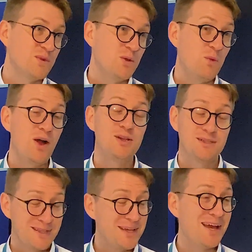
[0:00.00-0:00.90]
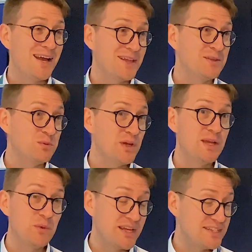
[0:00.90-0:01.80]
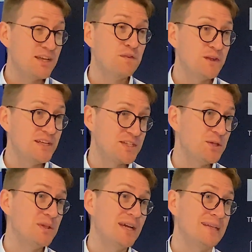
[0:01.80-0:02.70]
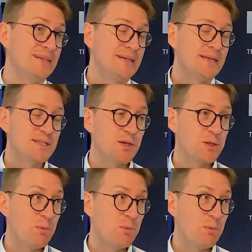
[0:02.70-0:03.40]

Well, yeah, we can definitely do that. So at the